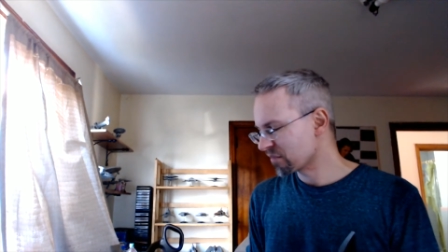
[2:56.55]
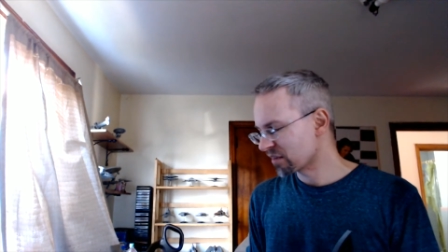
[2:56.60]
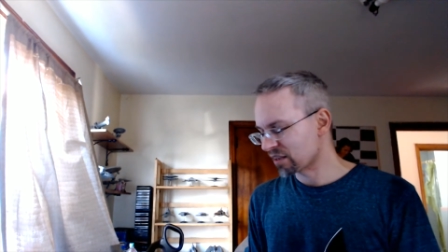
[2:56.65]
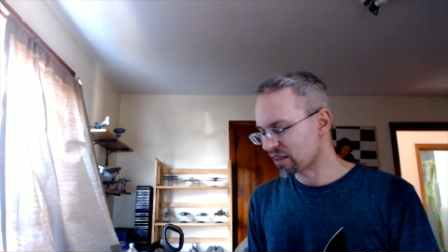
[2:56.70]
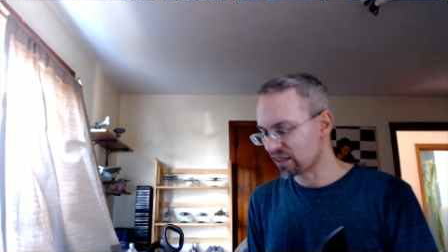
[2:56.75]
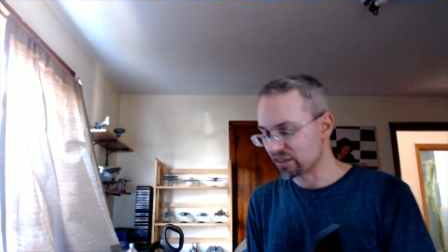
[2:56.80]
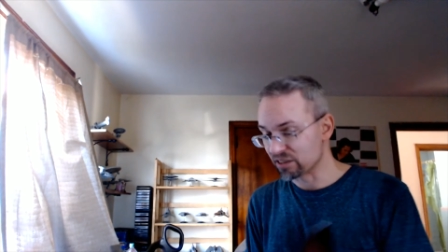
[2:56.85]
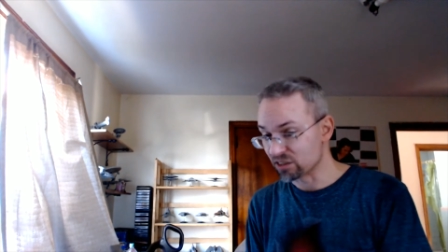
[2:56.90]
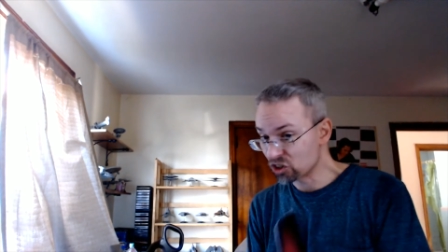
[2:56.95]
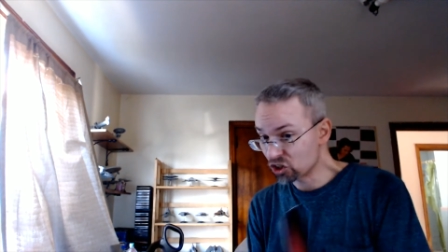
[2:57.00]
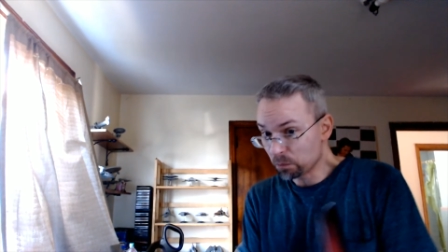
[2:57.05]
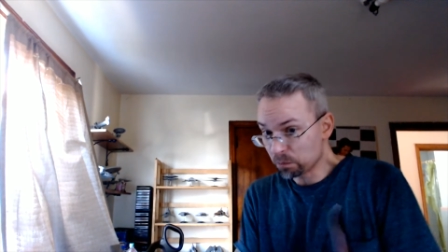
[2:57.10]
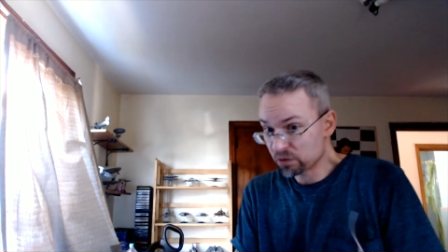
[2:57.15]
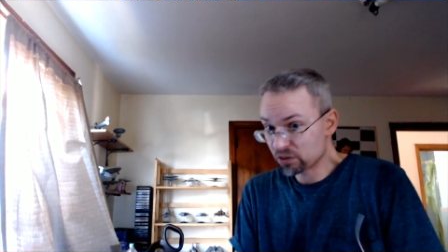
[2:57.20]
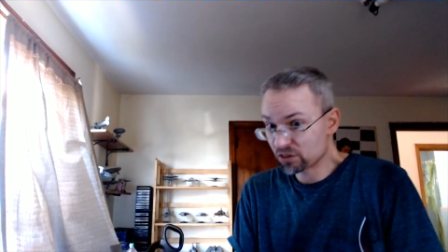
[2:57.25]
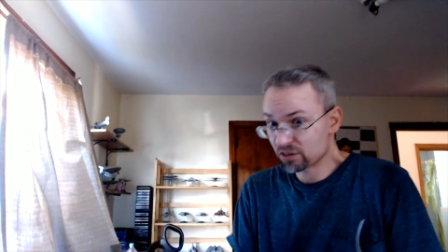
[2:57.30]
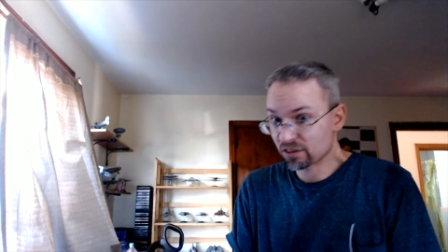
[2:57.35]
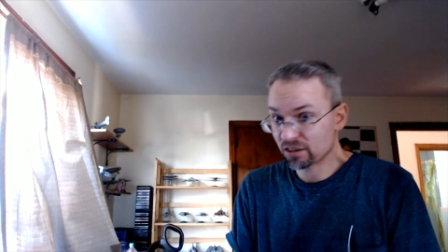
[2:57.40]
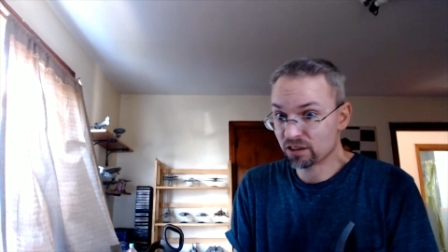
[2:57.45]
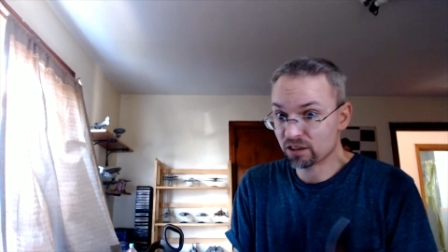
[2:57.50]
And the
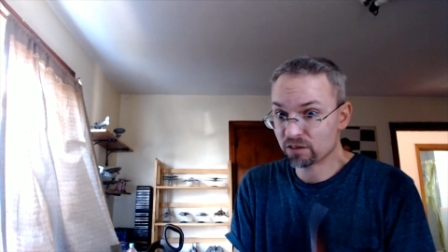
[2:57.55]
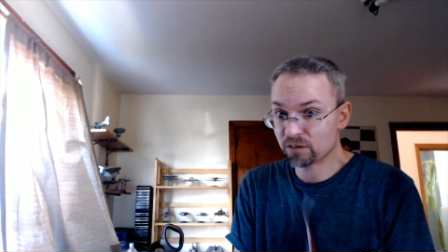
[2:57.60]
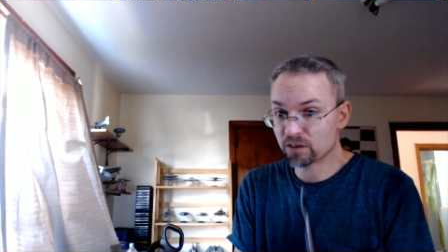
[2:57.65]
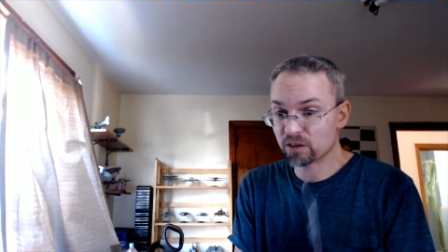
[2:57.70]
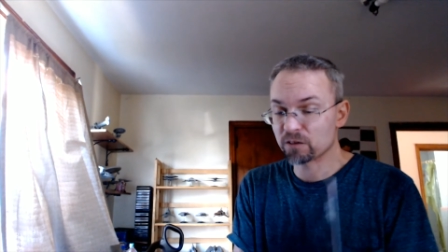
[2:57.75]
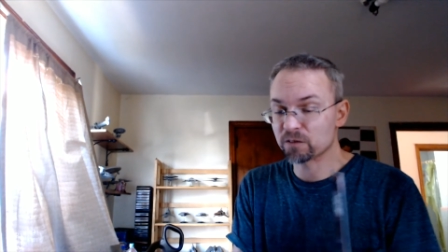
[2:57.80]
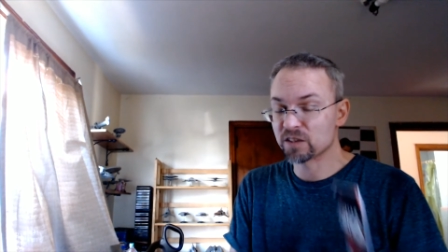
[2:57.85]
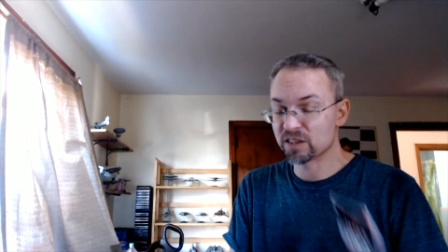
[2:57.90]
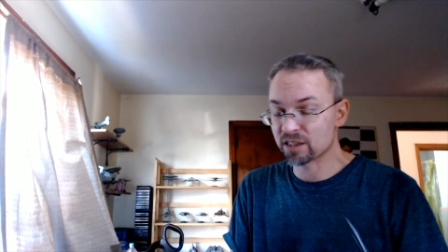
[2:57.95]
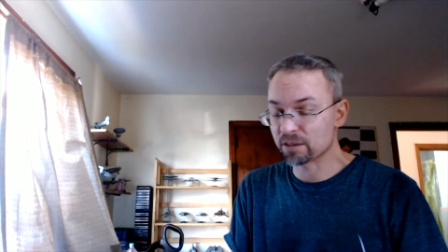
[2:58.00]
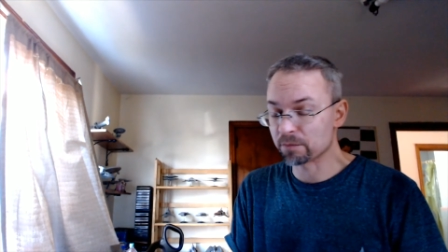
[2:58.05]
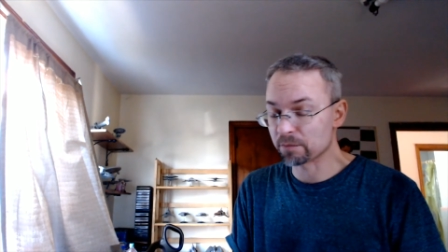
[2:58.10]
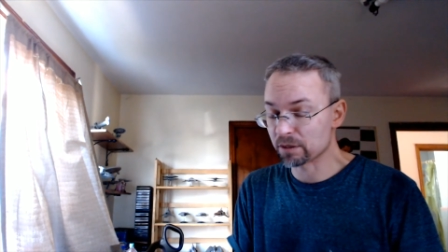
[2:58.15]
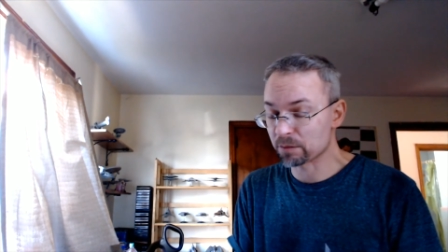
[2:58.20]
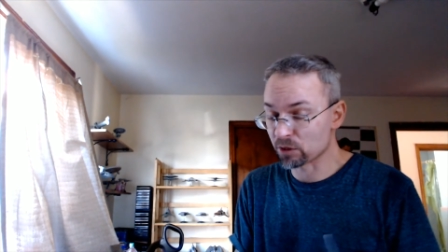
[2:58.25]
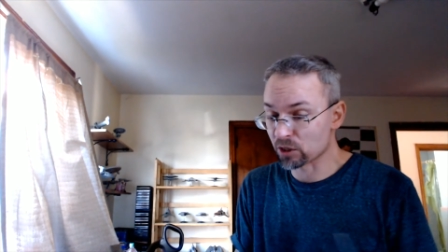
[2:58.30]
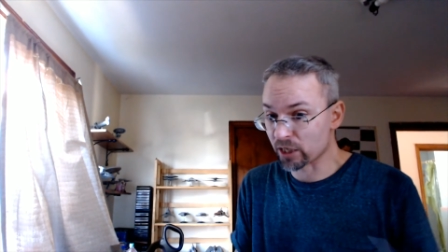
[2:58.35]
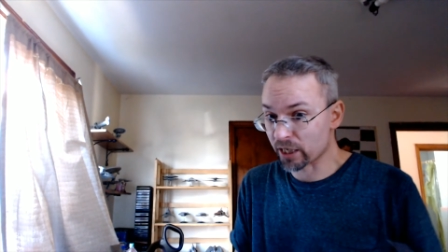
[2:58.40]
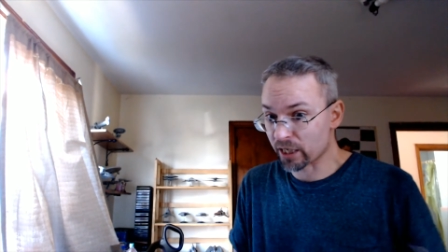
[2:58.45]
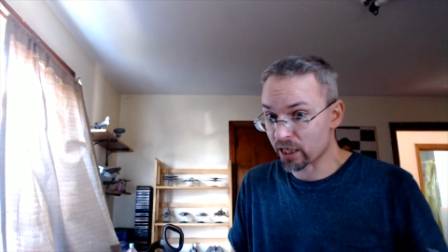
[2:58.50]
ships, some of them
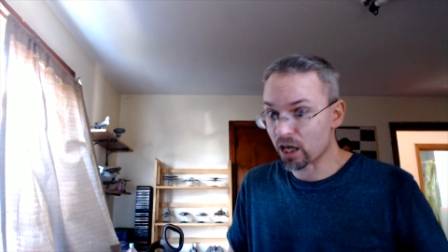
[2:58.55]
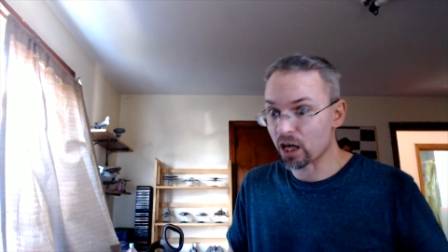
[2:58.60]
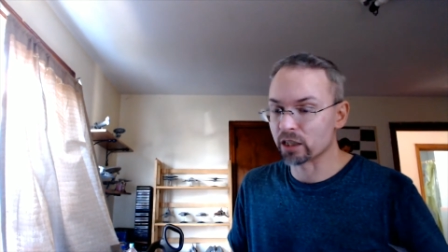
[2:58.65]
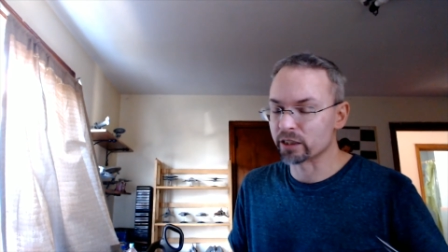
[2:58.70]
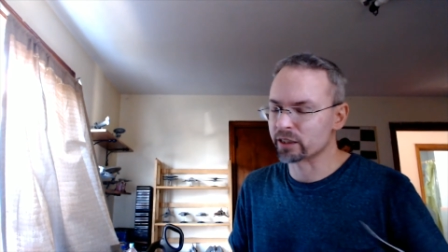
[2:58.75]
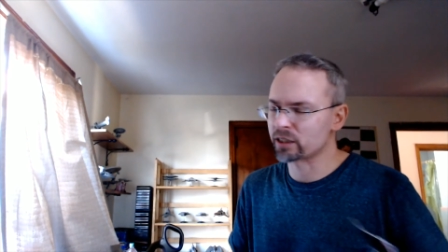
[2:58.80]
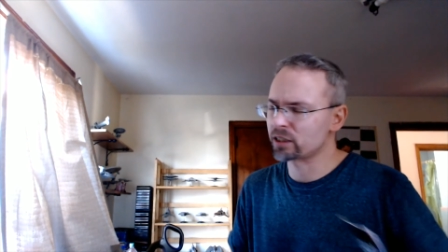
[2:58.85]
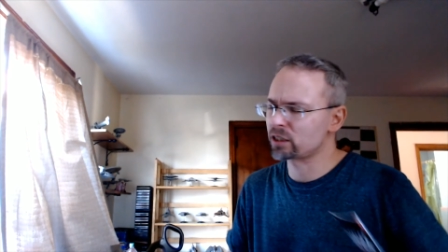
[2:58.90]
are iconic.